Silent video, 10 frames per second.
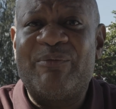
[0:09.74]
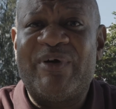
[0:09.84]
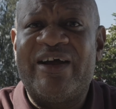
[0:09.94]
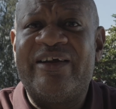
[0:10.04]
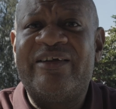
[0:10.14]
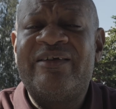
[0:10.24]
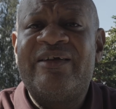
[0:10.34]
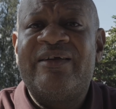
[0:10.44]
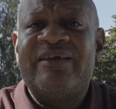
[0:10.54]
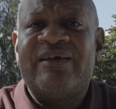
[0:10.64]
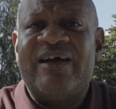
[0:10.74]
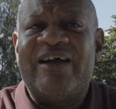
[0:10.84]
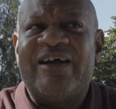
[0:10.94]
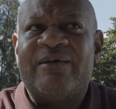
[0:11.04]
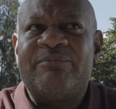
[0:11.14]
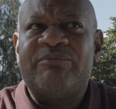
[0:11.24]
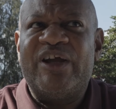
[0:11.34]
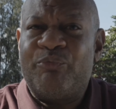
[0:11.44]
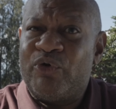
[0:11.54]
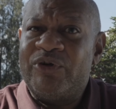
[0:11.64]
Mai
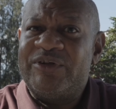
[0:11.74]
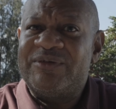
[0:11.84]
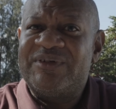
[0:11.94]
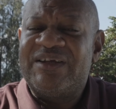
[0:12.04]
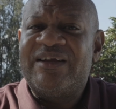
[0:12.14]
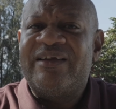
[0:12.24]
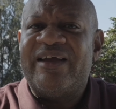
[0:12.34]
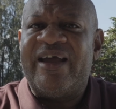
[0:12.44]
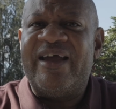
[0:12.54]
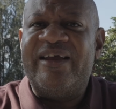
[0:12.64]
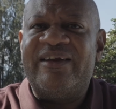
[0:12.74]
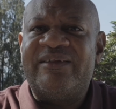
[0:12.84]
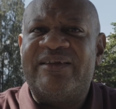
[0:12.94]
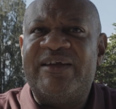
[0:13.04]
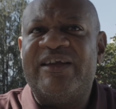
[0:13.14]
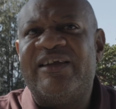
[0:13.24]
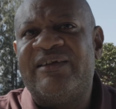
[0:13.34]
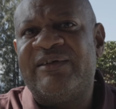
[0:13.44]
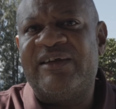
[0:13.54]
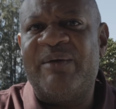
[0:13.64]
Airport, and
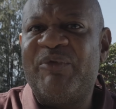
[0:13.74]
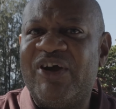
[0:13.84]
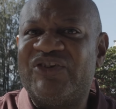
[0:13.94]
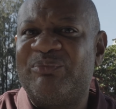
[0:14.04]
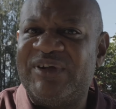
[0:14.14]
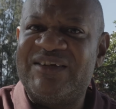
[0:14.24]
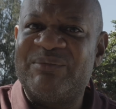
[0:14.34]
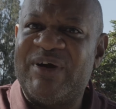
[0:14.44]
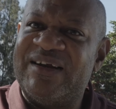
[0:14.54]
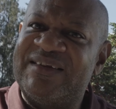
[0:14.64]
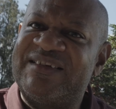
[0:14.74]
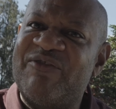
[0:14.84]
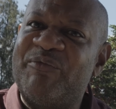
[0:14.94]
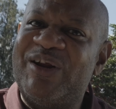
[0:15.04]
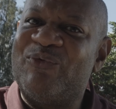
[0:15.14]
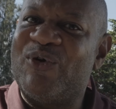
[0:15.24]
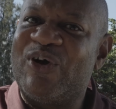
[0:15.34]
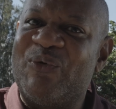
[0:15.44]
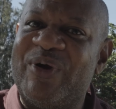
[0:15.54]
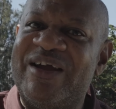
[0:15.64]
the immigration place is about a 7-minute
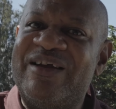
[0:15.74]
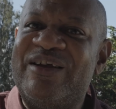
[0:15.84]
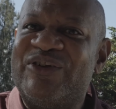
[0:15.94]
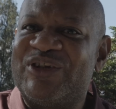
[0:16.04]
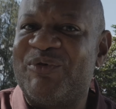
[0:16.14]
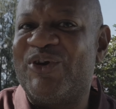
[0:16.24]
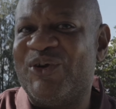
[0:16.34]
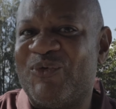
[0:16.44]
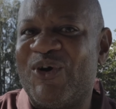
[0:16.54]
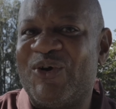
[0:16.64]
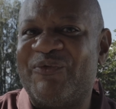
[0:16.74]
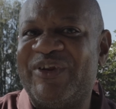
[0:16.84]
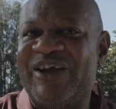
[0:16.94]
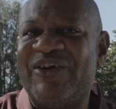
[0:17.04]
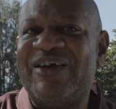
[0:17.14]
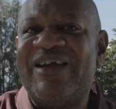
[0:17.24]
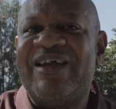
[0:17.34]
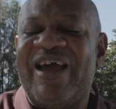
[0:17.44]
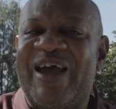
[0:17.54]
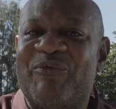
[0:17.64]
walk away. So we're going to walk over there
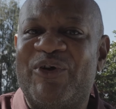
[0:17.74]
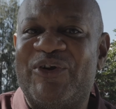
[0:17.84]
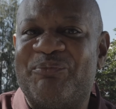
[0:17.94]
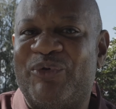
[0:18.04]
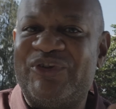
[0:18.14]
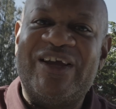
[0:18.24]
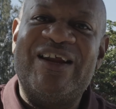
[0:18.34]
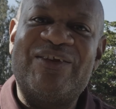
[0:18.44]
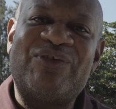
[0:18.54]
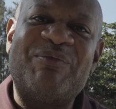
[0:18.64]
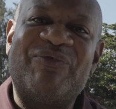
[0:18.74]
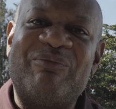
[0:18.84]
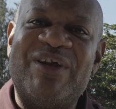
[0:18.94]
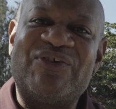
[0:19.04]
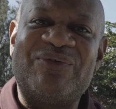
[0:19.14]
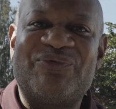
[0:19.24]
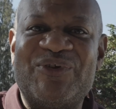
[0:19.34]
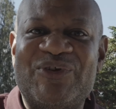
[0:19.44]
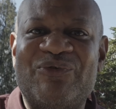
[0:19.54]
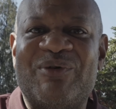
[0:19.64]
and we're going to put together some information for
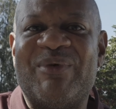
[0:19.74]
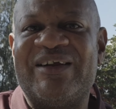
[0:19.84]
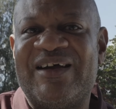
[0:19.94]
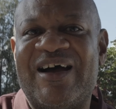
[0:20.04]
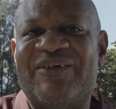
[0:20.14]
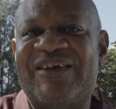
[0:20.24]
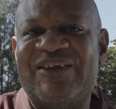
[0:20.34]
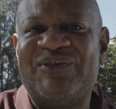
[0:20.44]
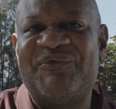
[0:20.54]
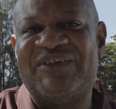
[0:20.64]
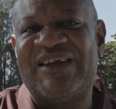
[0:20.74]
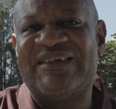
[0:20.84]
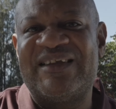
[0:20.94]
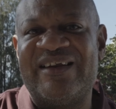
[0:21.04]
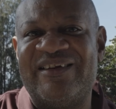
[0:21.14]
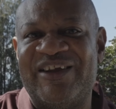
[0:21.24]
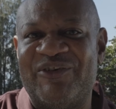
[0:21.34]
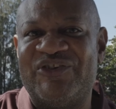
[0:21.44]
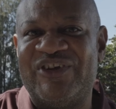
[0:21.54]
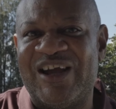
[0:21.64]
you about how to get your visa extended here
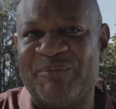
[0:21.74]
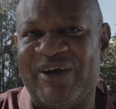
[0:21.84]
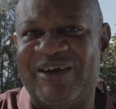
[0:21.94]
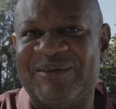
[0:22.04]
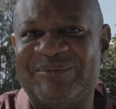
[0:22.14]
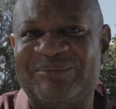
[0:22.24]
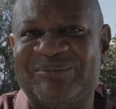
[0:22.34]
in Chiang Mai.